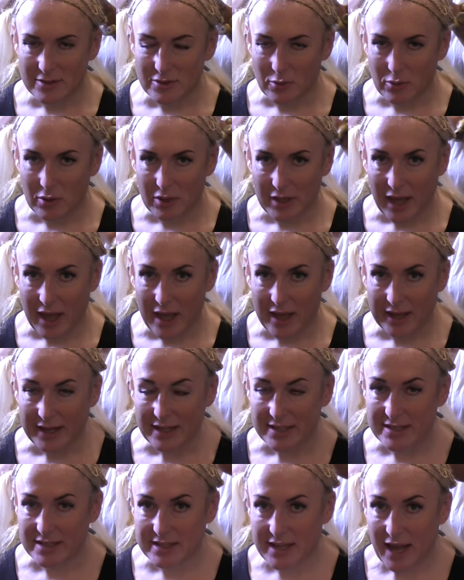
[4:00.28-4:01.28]
so all the hair
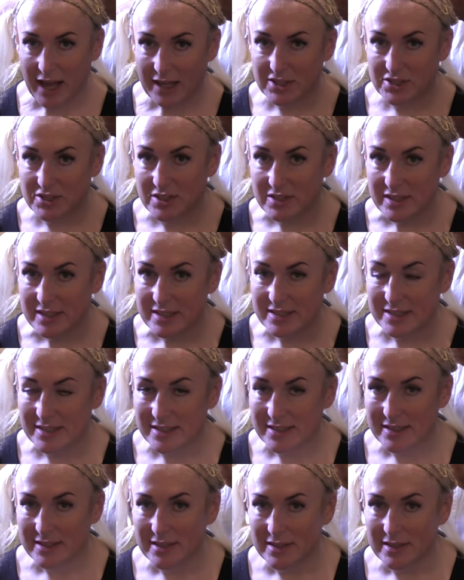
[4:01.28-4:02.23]
gets attached to this.